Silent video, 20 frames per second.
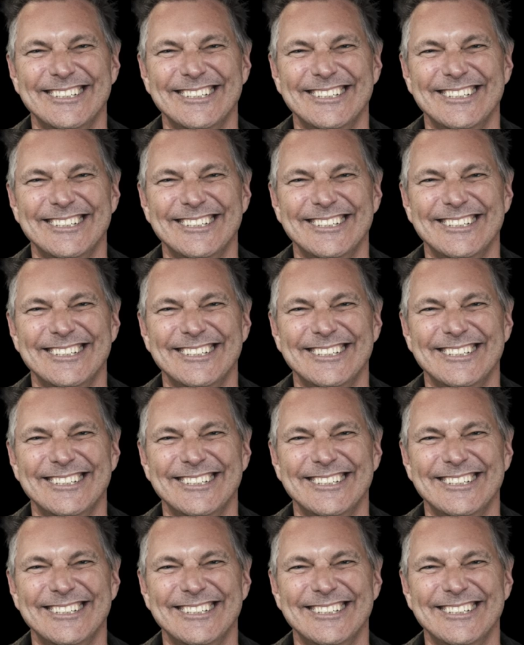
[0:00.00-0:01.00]

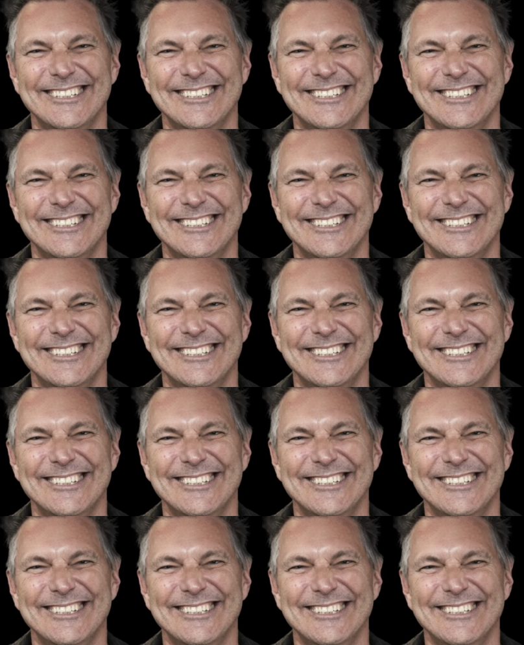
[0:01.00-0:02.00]

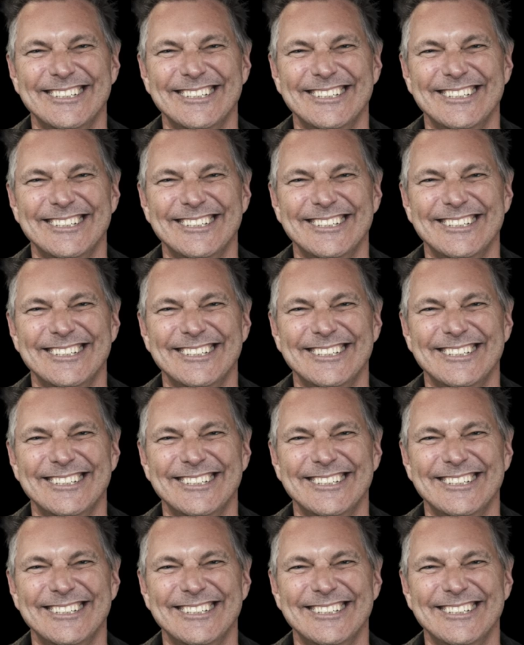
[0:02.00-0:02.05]
(no lip movement)